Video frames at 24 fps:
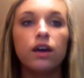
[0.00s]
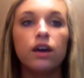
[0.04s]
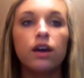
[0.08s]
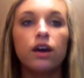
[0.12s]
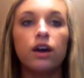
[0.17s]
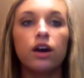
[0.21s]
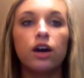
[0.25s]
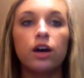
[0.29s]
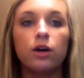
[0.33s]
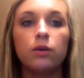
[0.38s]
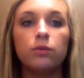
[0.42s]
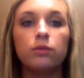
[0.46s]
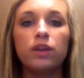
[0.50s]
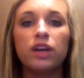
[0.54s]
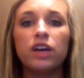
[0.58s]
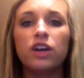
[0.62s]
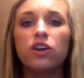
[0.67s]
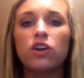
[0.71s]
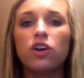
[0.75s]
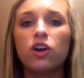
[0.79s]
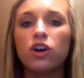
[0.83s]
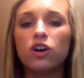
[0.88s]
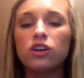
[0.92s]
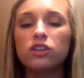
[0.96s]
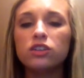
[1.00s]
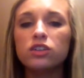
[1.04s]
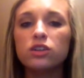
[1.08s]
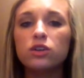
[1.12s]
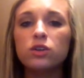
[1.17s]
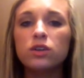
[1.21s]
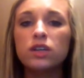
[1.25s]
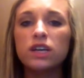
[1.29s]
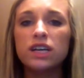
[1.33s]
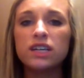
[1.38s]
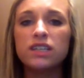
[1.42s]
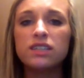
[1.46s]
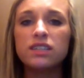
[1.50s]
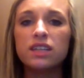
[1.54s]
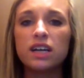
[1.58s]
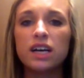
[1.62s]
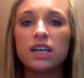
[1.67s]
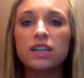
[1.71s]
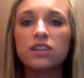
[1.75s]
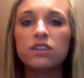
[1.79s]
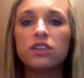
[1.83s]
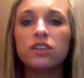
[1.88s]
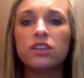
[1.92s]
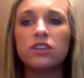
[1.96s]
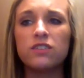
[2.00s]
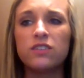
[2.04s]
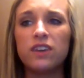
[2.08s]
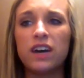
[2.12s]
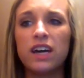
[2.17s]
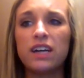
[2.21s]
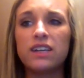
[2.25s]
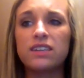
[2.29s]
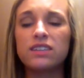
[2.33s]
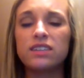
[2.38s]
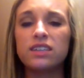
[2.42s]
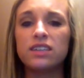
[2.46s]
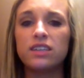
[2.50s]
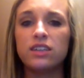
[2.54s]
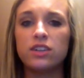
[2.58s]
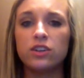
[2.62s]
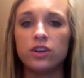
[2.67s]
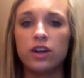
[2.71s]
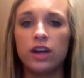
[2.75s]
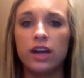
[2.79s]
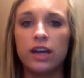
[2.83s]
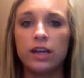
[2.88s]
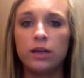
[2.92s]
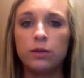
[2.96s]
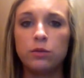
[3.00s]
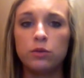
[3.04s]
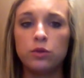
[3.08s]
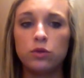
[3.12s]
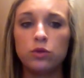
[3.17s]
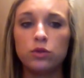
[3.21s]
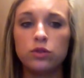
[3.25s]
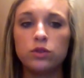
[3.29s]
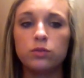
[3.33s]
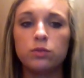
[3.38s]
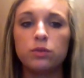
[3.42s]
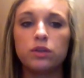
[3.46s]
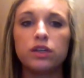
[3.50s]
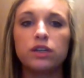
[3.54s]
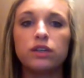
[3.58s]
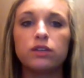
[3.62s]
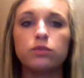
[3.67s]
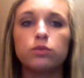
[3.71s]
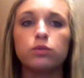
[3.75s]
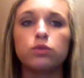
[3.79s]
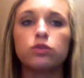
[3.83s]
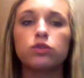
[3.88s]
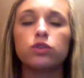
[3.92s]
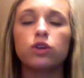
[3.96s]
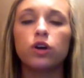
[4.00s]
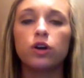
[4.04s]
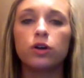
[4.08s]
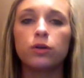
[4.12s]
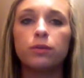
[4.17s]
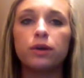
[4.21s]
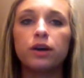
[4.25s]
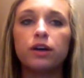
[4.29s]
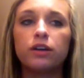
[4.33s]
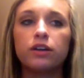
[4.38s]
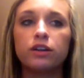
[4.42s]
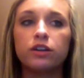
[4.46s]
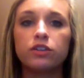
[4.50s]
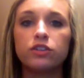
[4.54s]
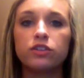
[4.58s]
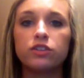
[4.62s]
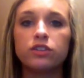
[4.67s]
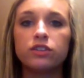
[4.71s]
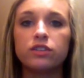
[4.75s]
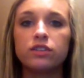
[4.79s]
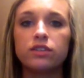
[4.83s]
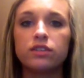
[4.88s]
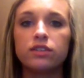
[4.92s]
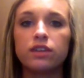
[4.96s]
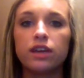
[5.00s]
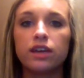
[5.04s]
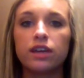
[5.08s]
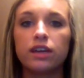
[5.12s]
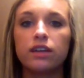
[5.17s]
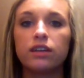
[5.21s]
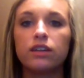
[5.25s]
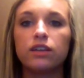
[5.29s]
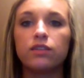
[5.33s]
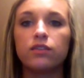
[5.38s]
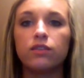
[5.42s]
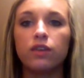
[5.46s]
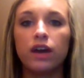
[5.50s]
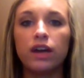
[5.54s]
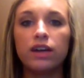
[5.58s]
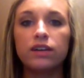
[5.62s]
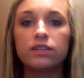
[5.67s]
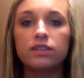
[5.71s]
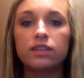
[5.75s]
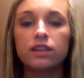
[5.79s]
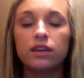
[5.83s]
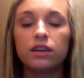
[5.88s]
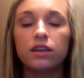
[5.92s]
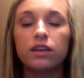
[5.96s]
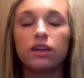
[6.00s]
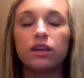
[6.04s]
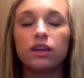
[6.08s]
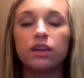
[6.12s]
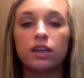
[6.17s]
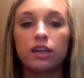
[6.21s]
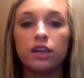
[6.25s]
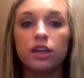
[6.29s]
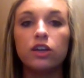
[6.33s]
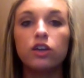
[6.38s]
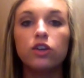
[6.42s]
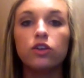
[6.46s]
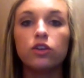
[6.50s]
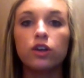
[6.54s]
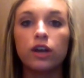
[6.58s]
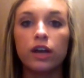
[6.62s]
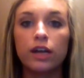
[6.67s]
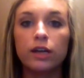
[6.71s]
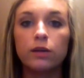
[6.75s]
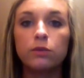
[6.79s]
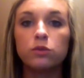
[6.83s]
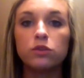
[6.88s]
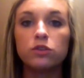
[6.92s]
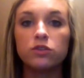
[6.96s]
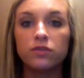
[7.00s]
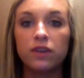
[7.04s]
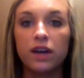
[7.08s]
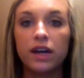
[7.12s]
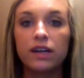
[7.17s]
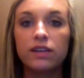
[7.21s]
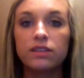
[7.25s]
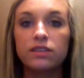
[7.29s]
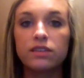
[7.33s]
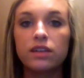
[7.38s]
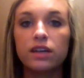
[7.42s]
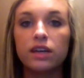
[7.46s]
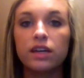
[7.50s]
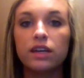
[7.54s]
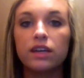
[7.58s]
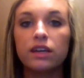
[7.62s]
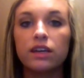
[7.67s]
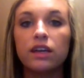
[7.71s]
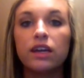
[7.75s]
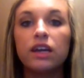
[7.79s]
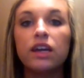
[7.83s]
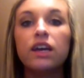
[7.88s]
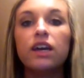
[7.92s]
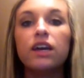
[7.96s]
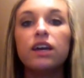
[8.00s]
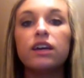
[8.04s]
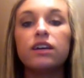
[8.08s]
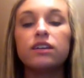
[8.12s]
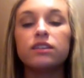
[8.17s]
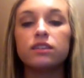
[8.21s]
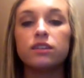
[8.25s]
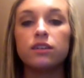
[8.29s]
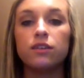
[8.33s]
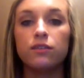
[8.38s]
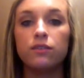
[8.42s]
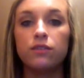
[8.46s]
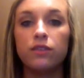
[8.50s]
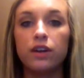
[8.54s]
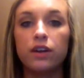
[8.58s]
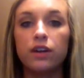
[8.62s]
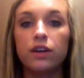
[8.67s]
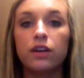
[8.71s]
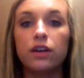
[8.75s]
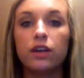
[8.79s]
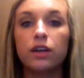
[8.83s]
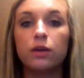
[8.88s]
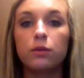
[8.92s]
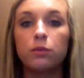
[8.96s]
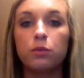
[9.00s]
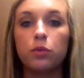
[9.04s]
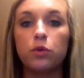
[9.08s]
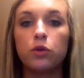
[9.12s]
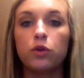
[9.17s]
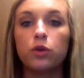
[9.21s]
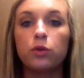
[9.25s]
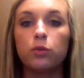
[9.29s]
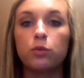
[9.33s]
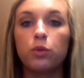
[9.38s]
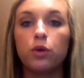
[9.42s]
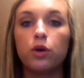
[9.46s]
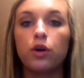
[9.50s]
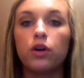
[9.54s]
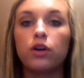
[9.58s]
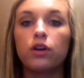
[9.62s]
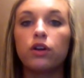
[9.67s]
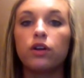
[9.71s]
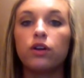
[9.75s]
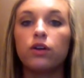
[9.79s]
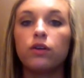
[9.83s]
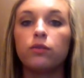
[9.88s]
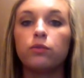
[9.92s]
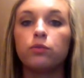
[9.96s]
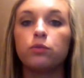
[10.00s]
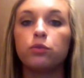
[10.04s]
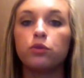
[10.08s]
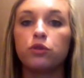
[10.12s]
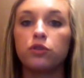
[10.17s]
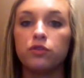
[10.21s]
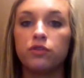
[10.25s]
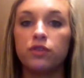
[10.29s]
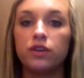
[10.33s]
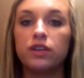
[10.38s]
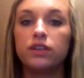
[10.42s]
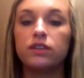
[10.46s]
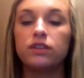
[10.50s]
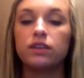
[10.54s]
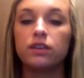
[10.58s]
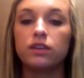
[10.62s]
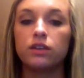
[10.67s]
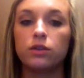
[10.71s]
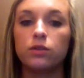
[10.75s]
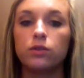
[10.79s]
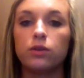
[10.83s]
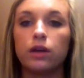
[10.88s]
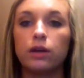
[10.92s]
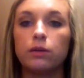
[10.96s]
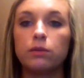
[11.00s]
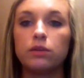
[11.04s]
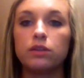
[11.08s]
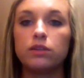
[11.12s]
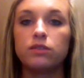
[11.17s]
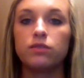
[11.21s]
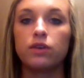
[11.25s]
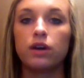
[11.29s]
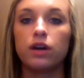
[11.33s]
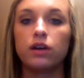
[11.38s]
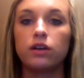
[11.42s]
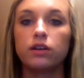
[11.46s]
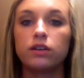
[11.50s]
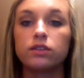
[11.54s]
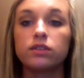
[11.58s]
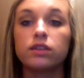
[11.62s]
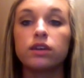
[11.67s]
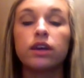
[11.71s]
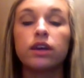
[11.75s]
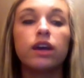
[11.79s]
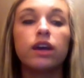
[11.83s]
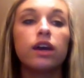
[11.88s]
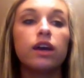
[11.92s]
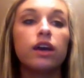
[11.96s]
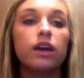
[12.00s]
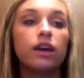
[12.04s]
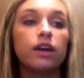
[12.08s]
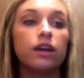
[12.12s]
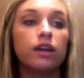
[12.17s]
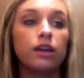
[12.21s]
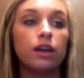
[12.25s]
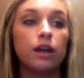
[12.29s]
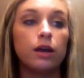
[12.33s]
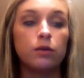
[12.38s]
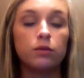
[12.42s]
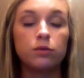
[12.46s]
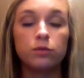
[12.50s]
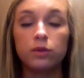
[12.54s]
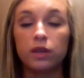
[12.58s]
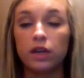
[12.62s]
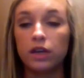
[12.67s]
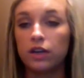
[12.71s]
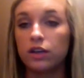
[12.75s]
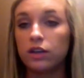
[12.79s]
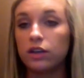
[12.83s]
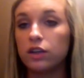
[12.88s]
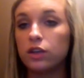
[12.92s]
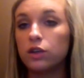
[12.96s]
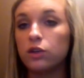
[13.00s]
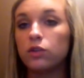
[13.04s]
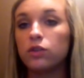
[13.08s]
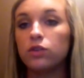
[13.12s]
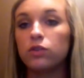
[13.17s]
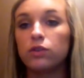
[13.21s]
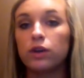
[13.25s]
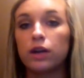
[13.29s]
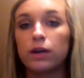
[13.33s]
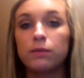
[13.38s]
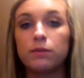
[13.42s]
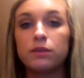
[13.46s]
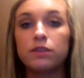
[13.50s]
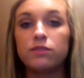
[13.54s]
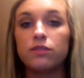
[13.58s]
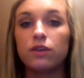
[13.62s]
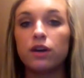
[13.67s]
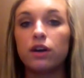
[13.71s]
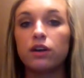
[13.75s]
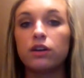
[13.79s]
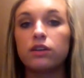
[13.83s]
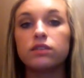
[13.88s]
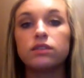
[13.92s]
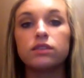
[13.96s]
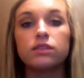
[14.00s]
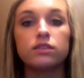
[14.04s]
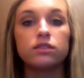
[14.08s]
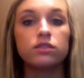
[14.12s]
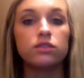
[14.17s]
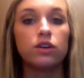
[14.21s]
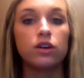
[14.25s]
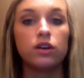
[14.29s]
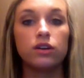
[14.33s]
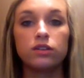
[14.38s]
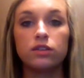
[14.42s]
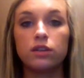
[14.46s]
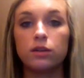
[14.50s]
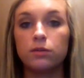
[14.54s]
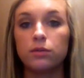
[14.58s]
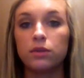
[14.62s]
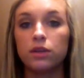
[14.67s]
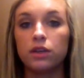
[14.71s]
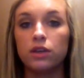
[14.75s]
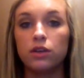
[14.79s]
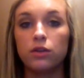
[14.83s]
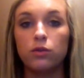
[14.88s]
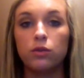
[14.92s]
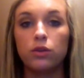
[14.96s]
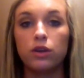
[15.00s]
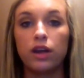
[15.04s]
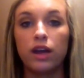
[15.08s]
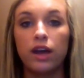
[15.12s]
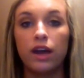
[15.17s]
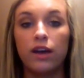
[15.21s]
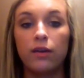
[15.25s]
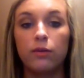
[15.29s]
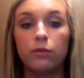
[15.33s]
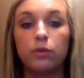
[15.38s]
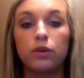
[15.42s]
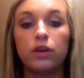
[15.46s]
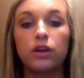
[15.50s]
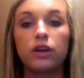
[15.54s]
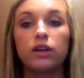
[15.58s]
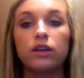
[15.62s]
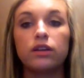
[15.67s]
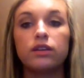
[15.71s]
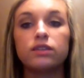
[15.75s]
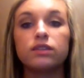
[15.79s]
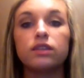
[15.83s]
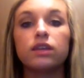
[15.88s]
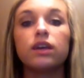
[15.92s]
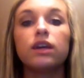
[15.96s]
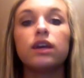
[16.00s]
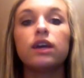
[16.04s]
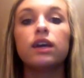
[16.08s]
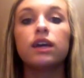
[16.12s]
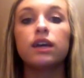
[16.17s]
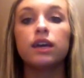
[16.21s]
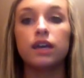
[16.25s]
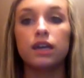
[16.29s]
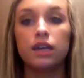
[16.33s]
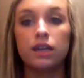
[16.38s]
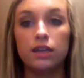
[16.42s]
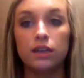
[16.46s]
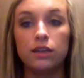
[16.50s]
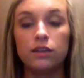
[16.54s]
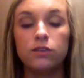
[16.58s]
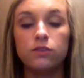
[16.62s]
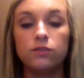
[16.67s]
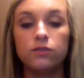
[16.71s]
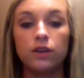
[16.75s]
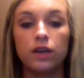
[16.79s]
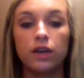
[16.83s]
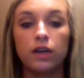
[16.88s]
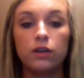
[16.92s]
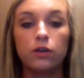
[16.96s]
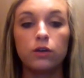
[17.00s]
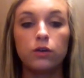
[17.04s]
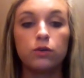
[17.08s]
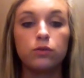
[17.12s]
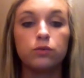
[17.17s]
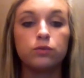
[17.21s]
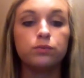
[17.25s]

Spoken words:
They are also less likely to vaccine their animals because we'll talk about here in just a second. Getting your animals vaccinated is a very important part of preventing the rabies virus. And I'm telling you, the rabies virus is not something you want to have because it is fatal.